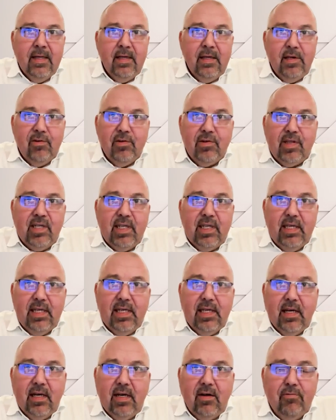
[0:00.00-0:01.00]
You
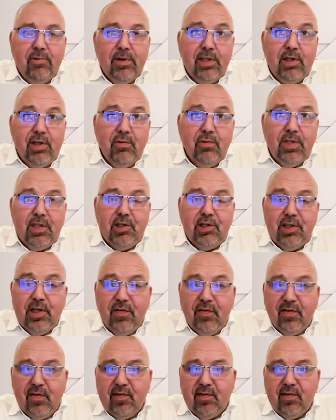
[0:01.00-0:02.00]
see reduced
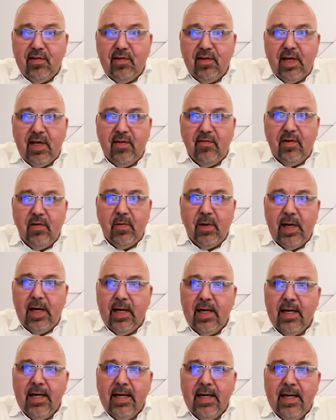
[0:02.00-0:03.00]
shifts
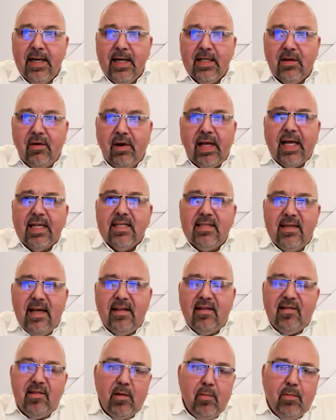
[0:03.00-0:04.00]
everywhere. So I guess
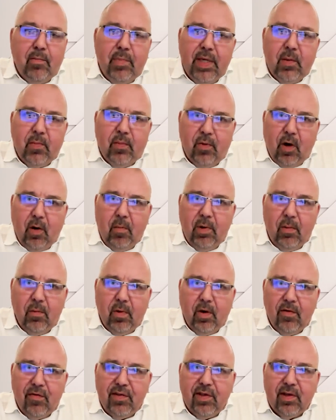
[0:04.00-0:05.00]
that's the big
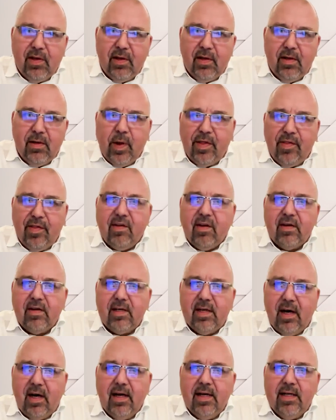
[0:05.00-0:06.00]
problem of the Western
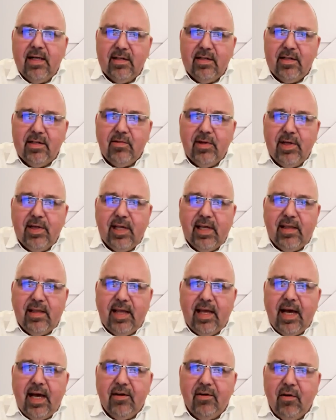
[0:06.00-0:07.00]
car industry, that
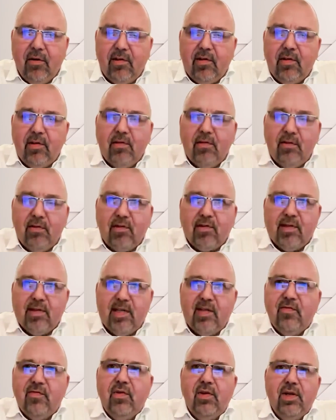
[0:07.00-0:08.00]
they are not
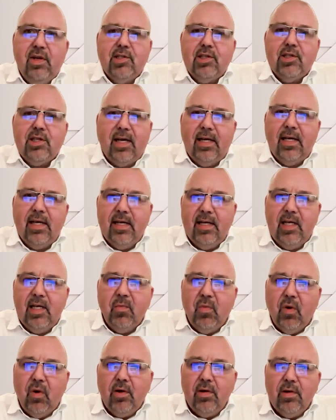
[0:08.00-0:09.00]
successful in China
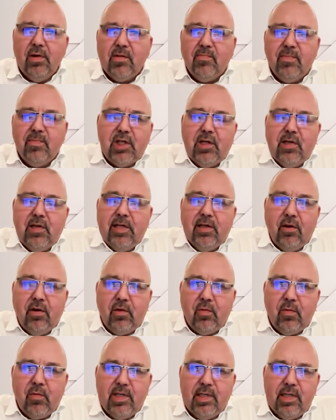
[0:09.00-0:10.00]
anymore, especially
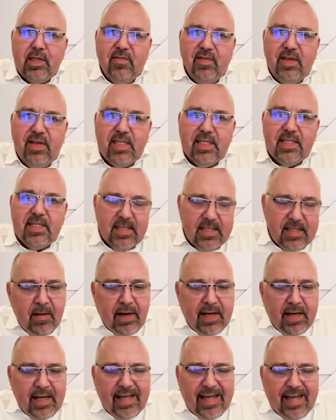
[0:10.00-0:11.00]
not with EVs.
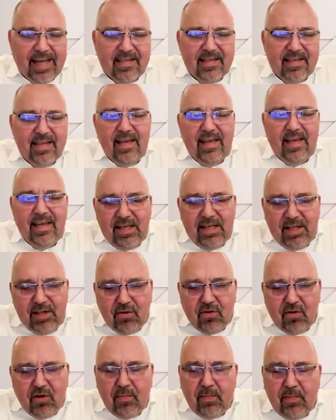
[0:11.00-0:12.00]
But I guess in
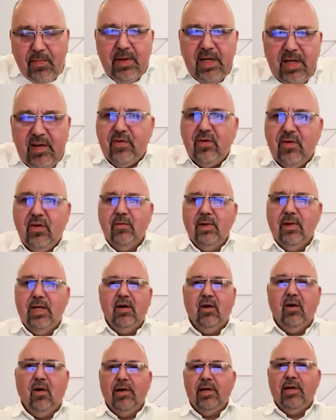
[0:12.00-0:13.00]
Europe, if you're
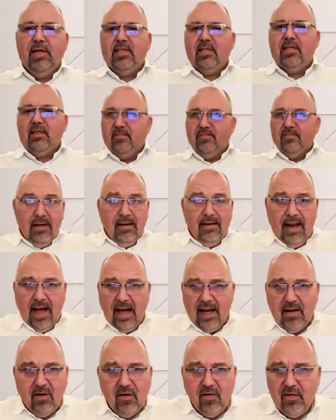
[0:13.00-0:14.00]
really honest,
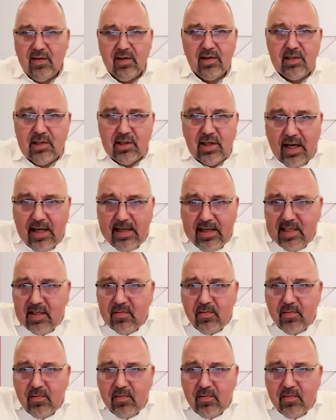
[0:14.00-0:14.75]
none of the Chinese